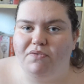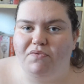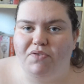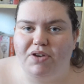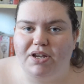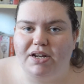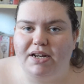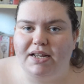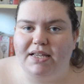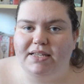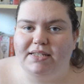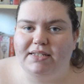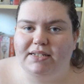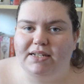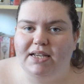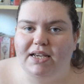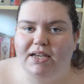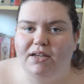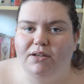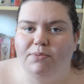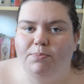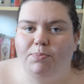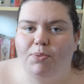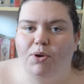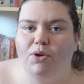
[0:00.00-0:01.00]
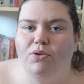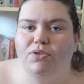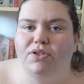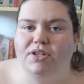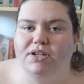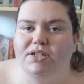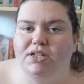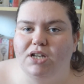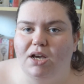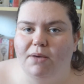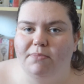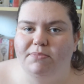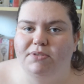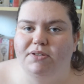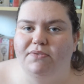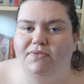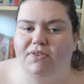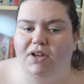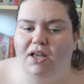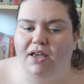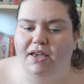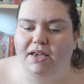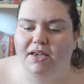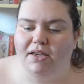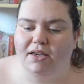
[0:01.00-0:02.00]
realistic, both in terms of,
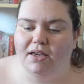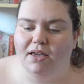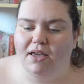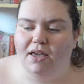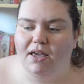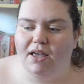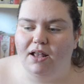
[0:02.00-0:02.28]
like,